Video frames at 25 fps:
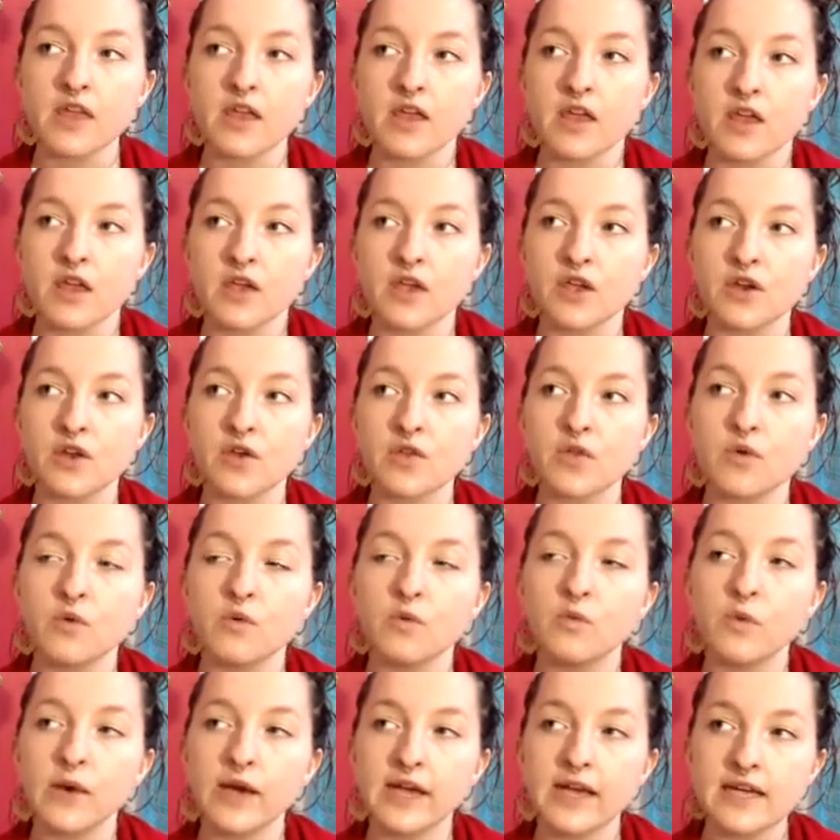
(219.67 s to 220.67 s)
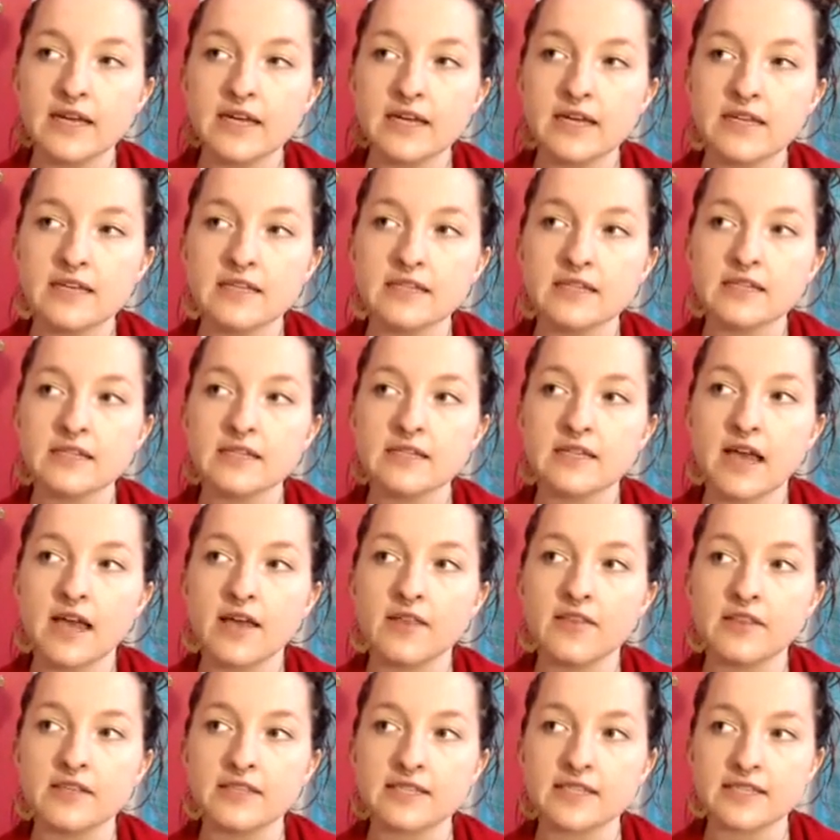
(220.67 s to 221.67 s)
the ways
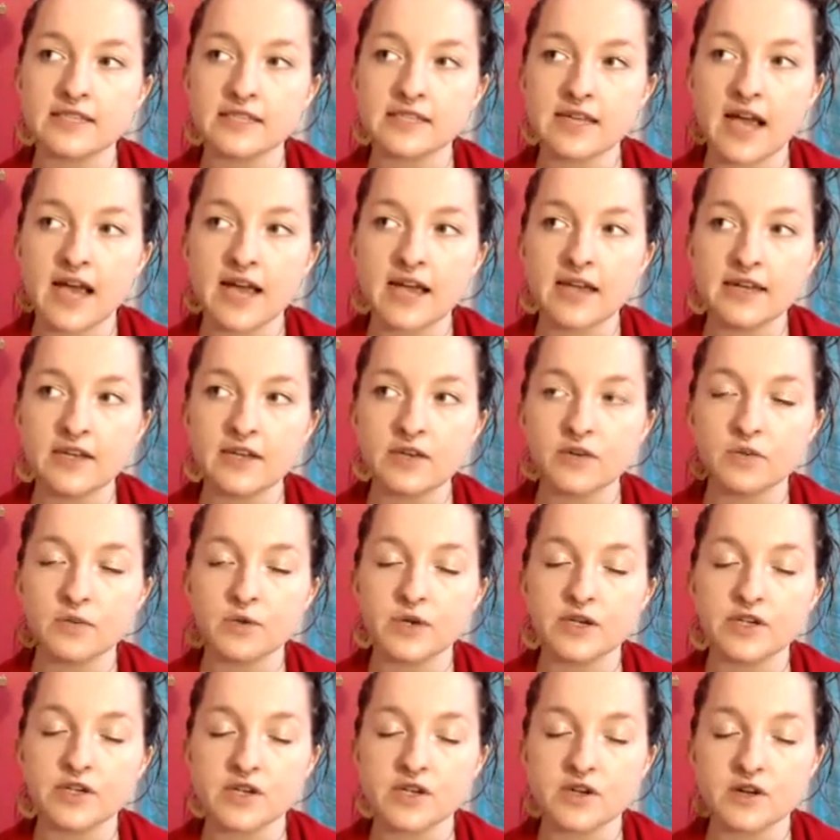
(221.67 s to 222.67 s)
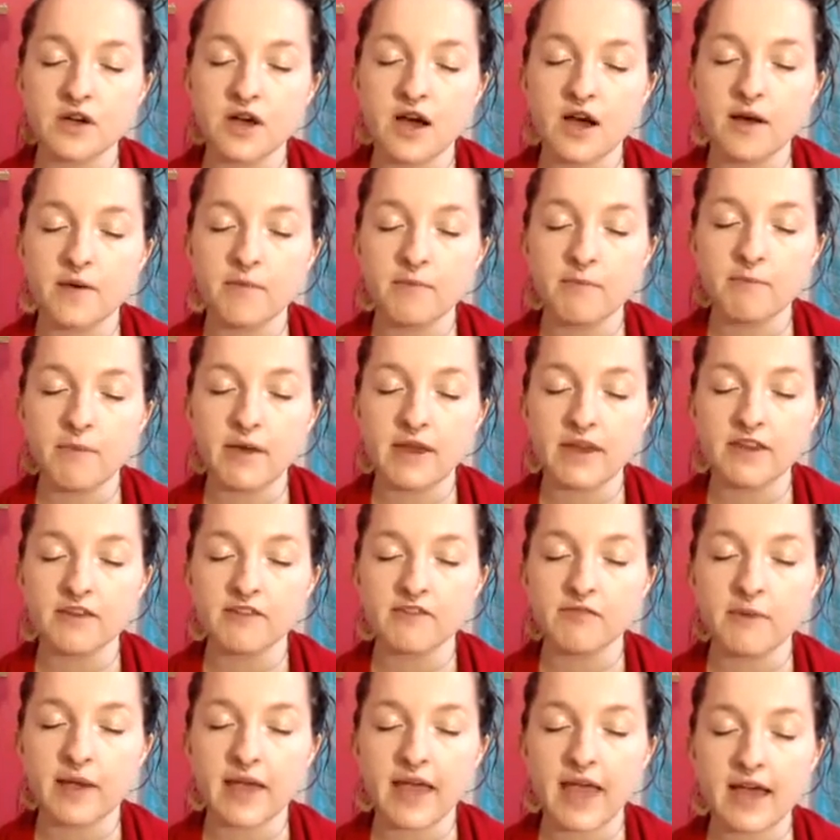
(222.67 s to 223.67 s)
and the society in which many
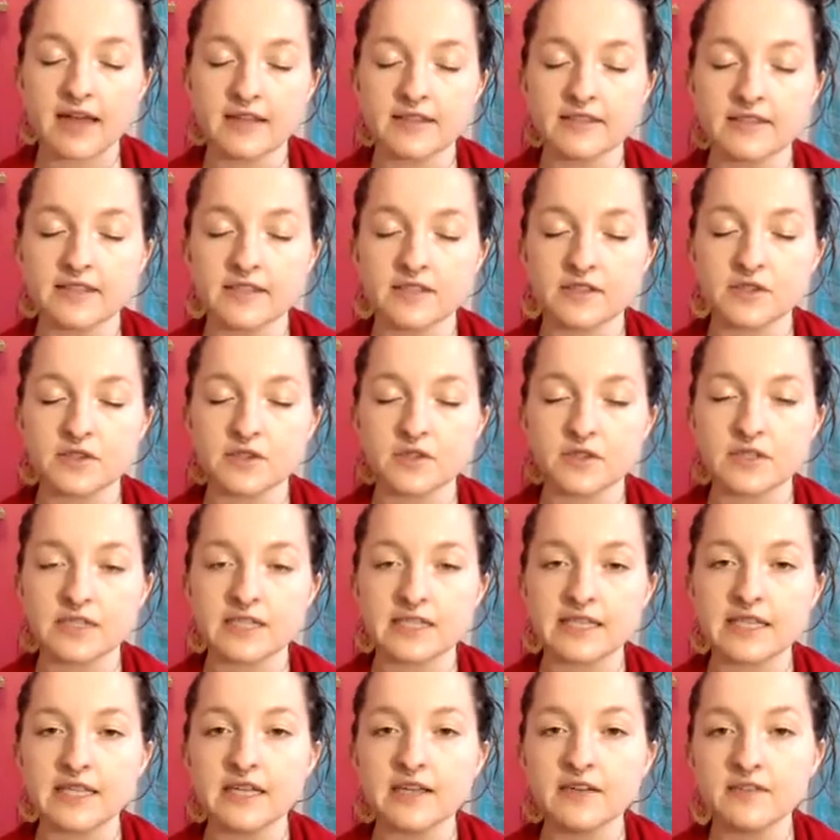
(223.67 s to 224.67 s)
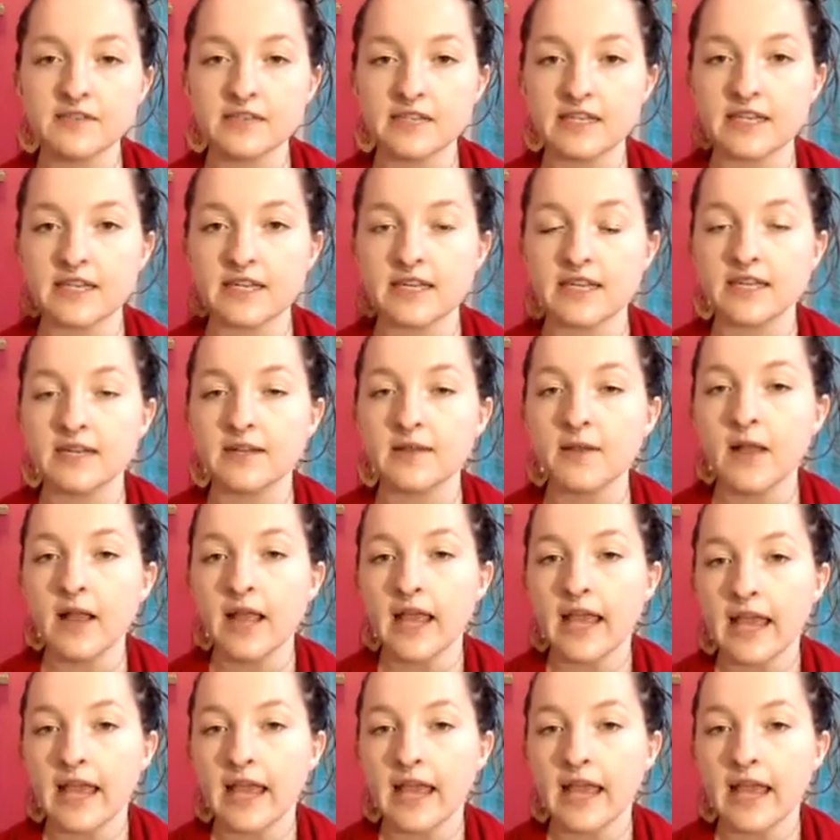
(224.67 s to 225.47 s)
of my ancestors lived in,